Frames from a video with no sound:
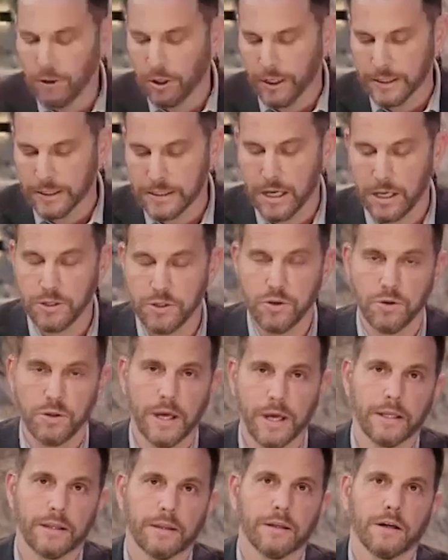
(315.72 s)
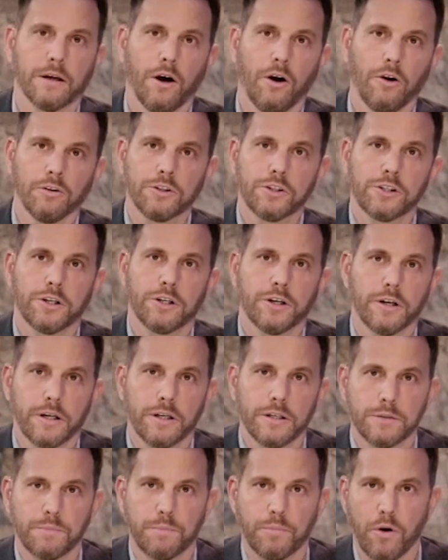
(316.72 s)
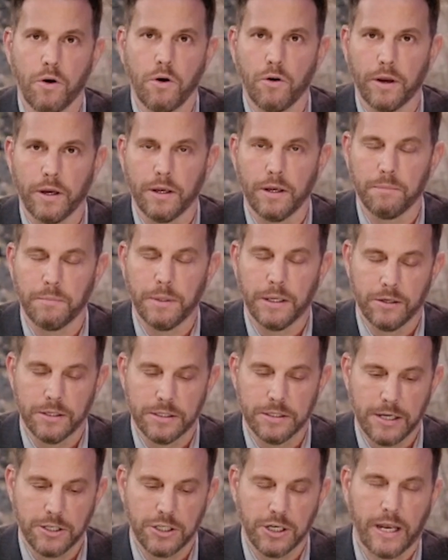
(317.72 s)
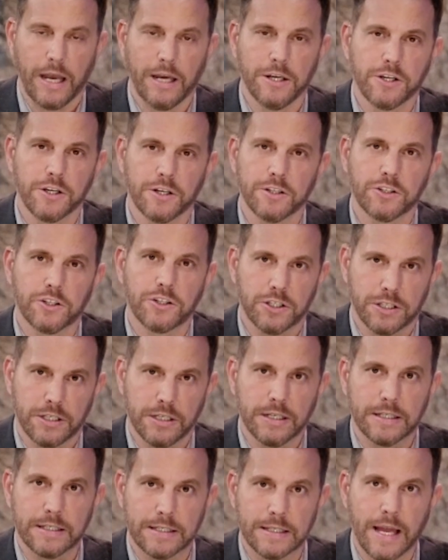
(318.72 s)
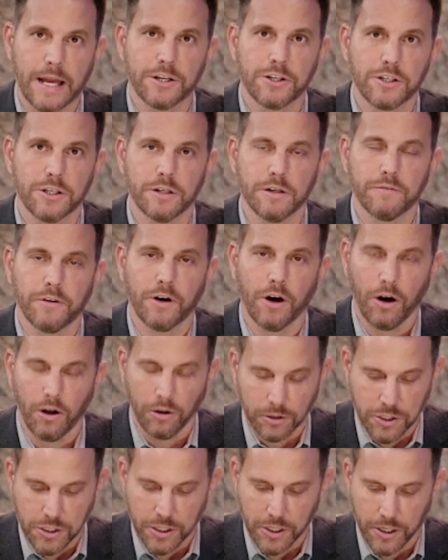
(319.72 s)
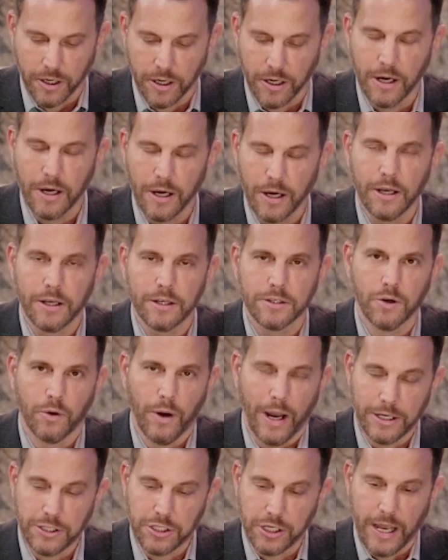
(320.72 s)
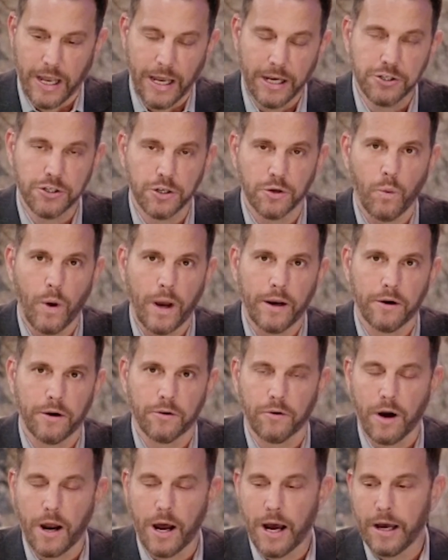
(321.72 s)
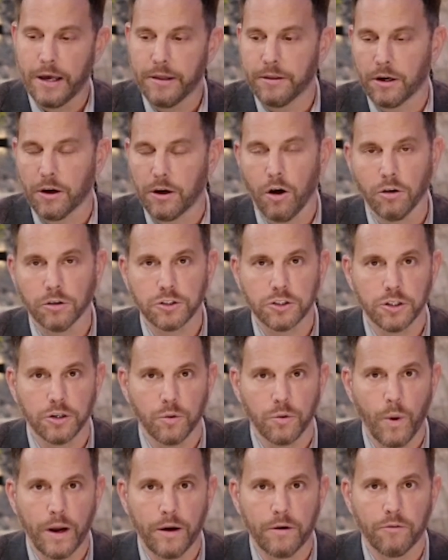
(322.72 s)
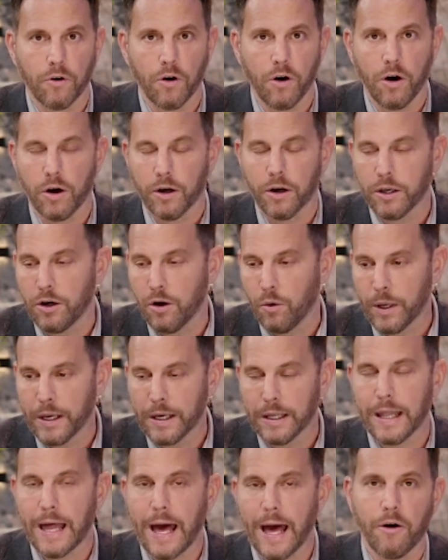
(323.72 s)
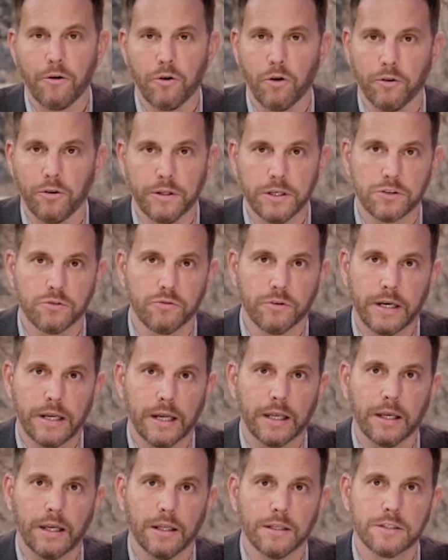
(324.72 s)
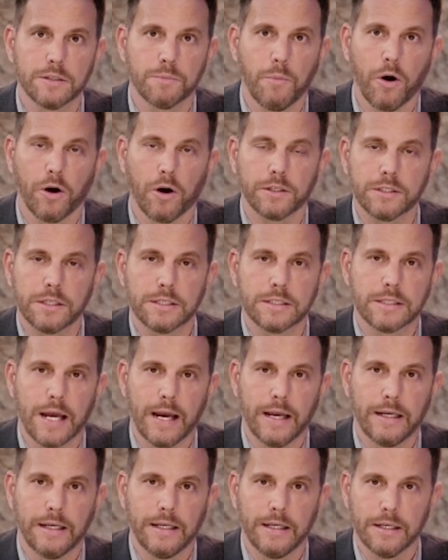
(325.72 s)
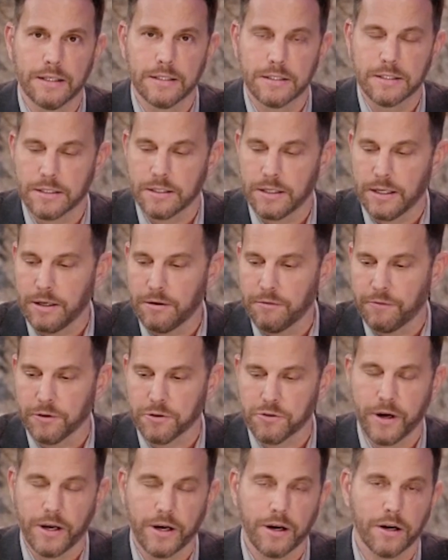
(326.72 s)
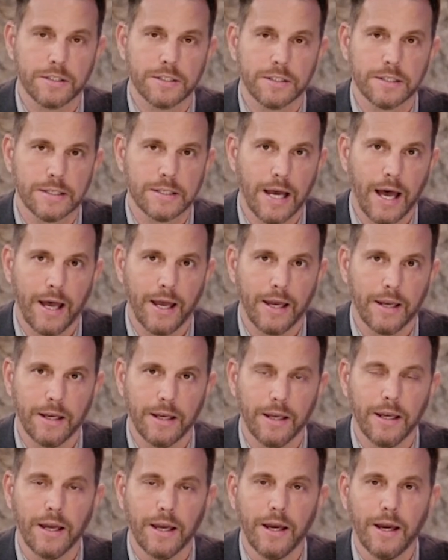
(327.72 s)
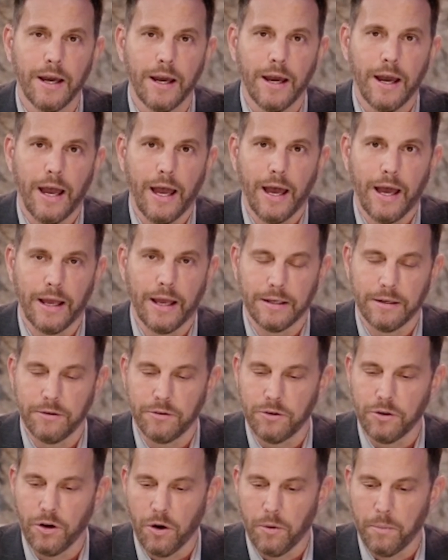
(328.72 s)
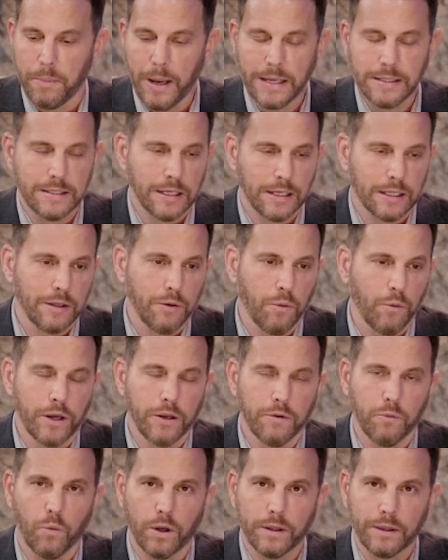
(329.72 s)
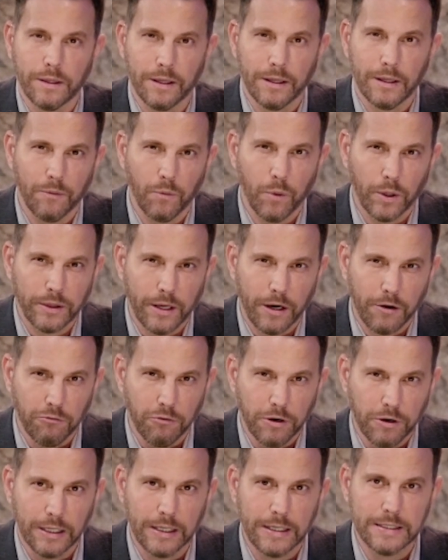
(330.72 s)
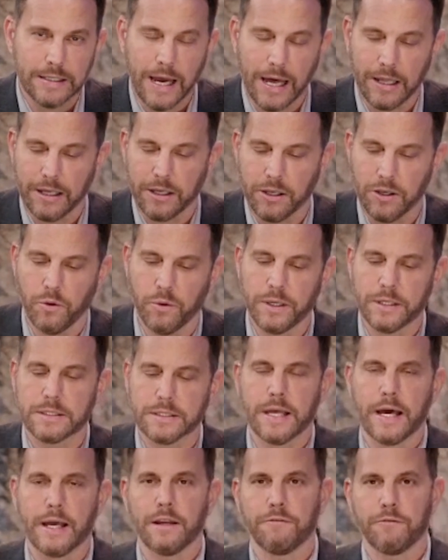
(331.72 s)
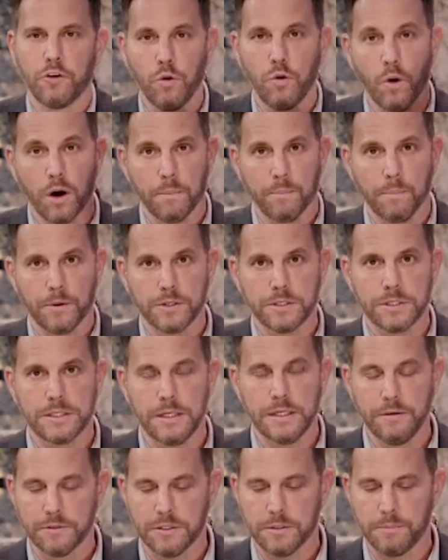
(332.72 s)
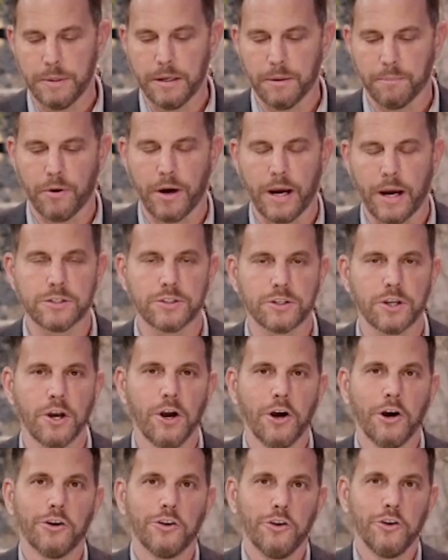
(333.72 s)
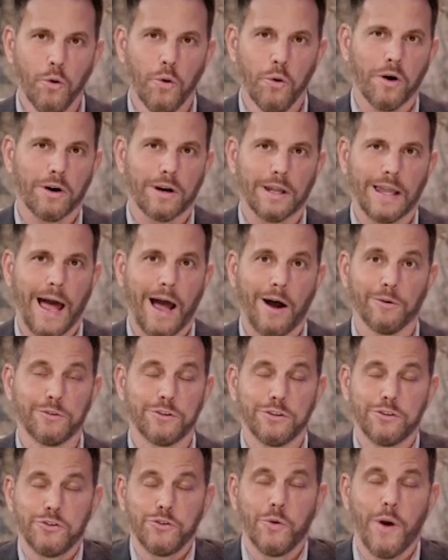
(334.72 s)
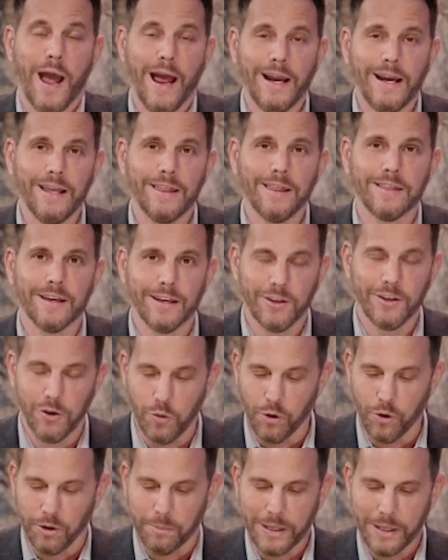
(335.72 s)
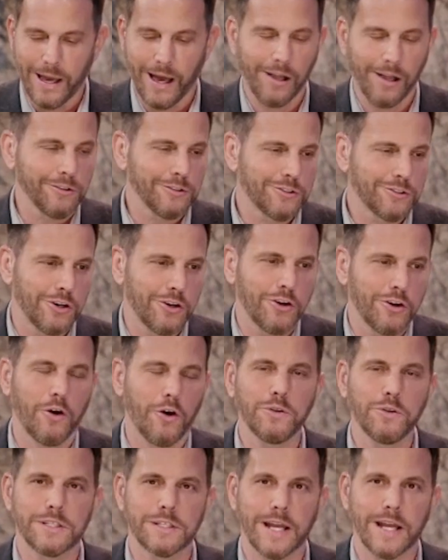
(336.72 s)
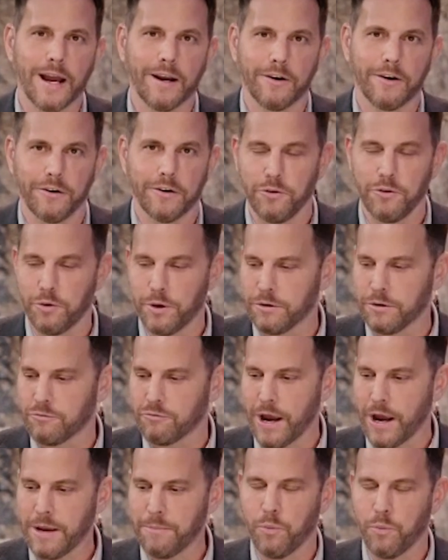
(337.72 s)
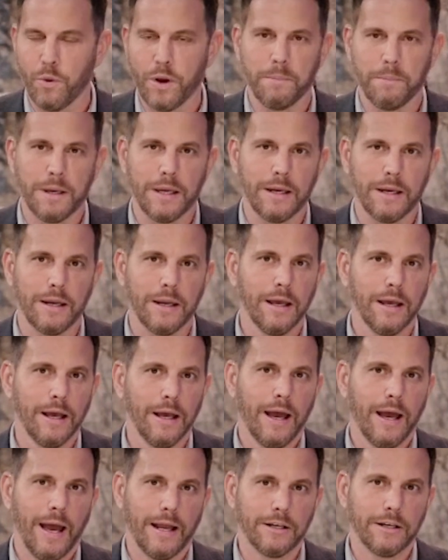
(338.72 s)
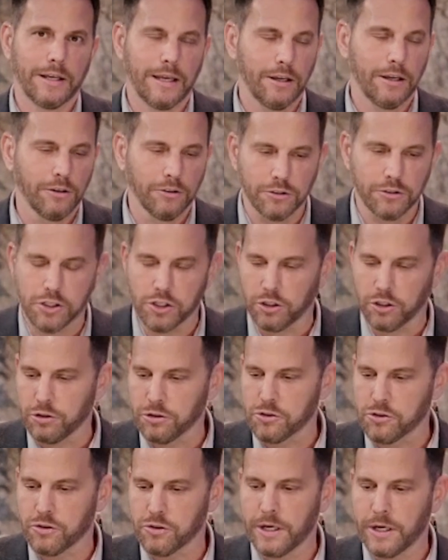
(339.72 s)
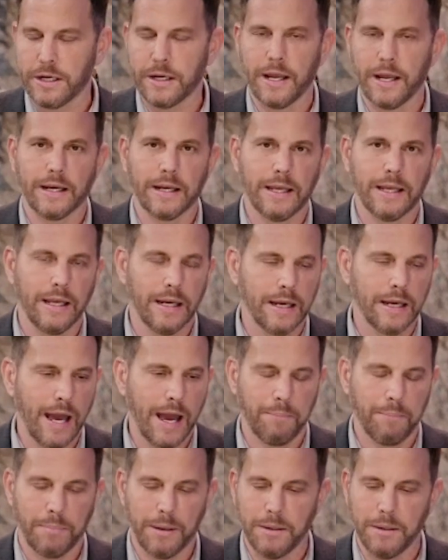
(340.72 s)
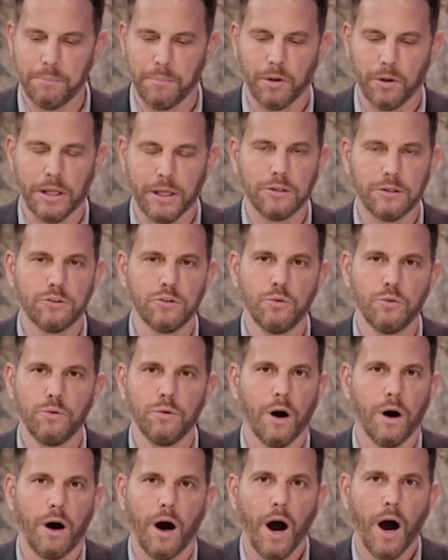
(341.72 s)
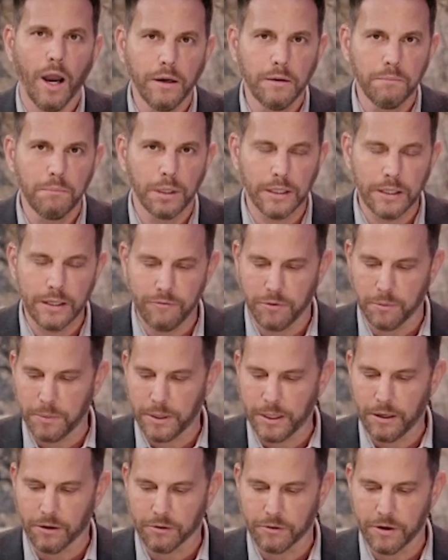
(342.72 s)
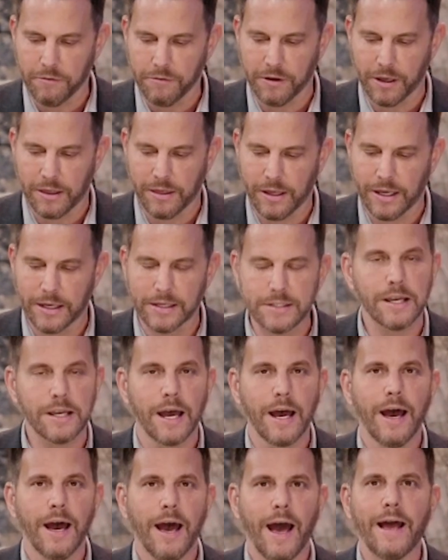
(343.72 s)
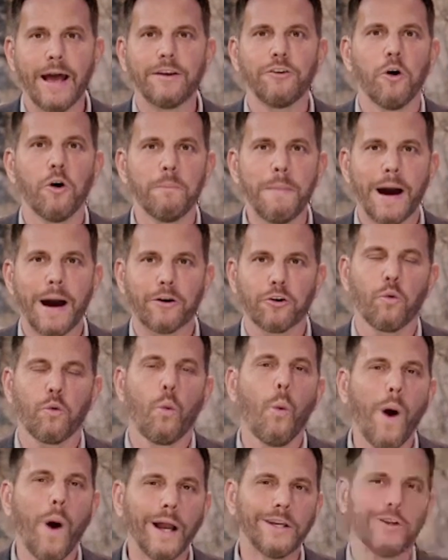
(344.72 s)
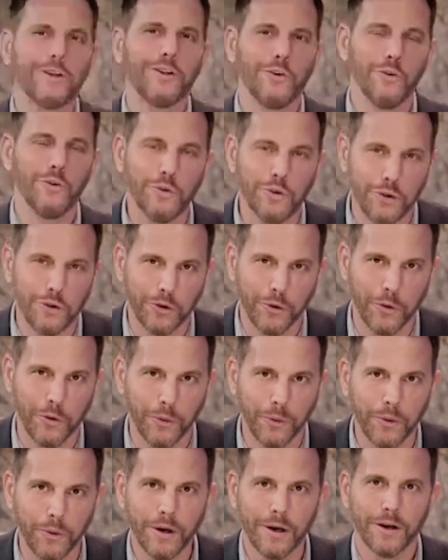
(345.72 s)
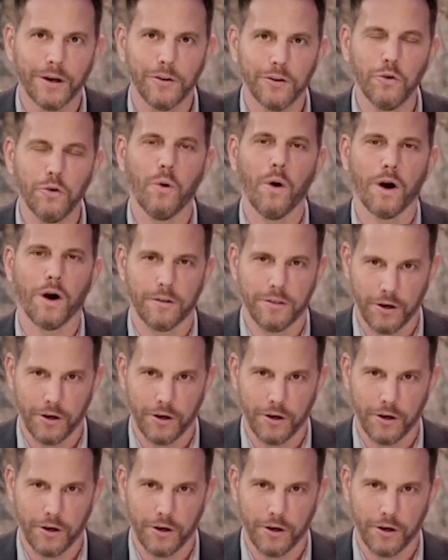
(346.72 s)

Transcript: look, it tells you that the culture is broken because education is just an extension of culture. So education went awry, the culture went wrong. You know, we allowed all these ridiculous Marxist ideas to infiltrate our society. And, you know, basically what they're really telling you is that if you are perceived to be oppressed, you are allowed to do anything. You will be held to no standard. You can rape women and kill children and kidnap people and do unbelievably horrific things. And no matter what you do, you are